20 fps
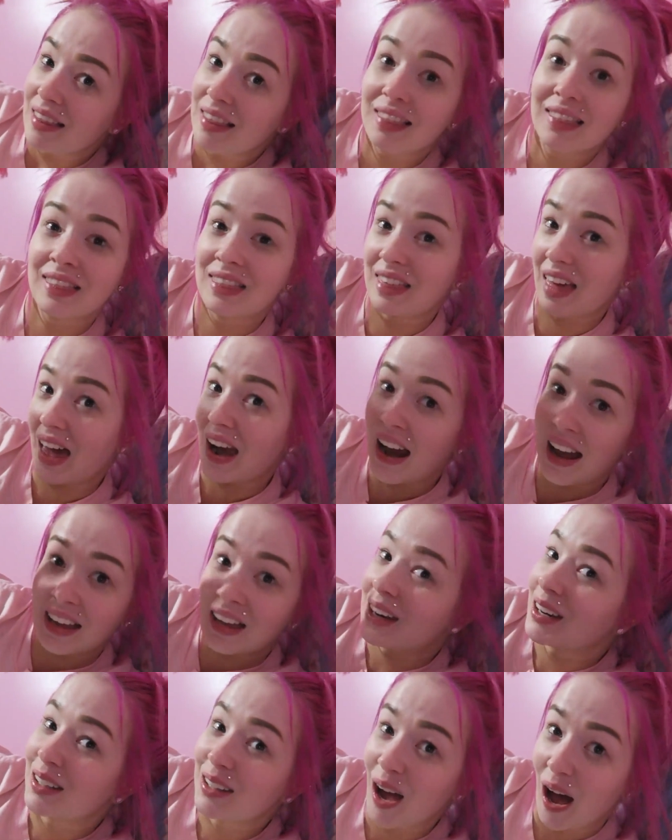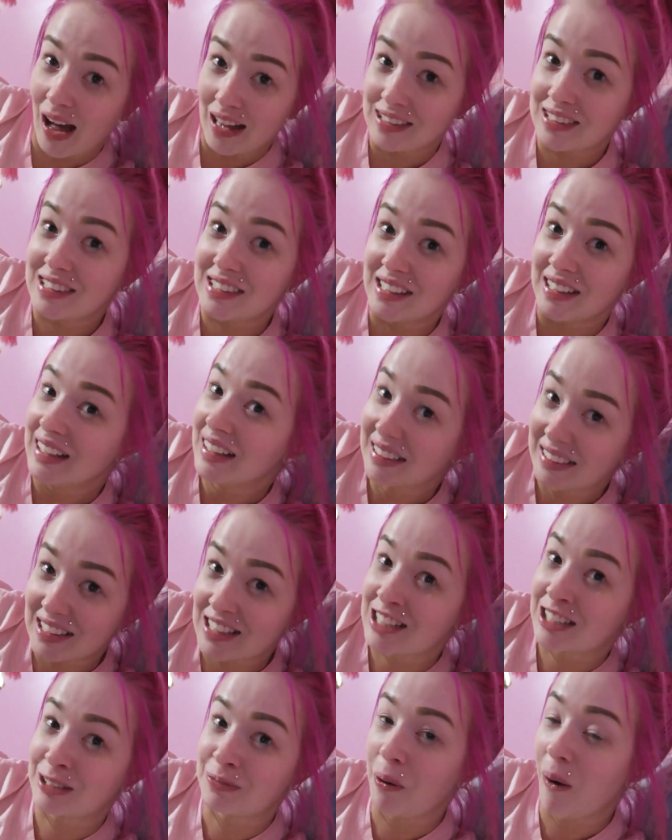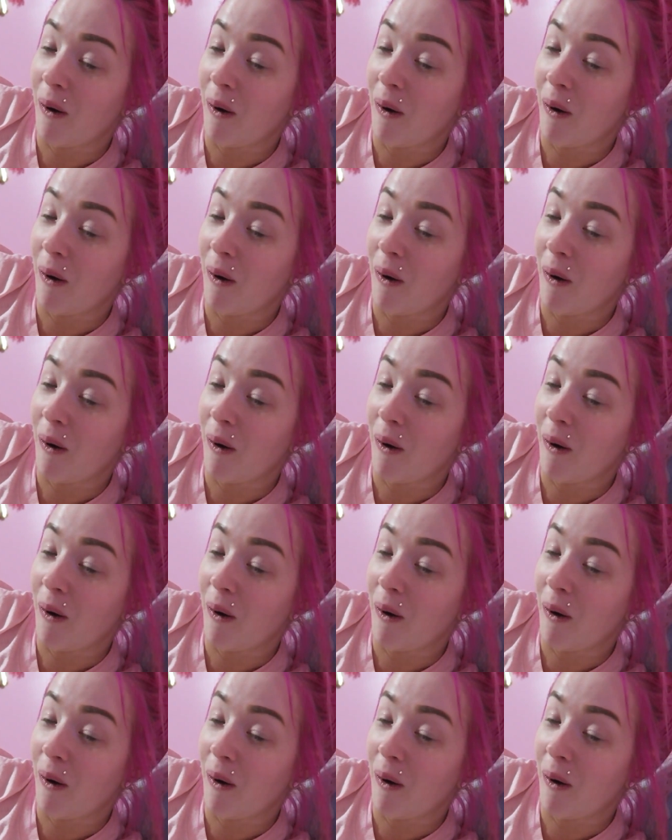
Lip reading: that I get a Yahtzee at this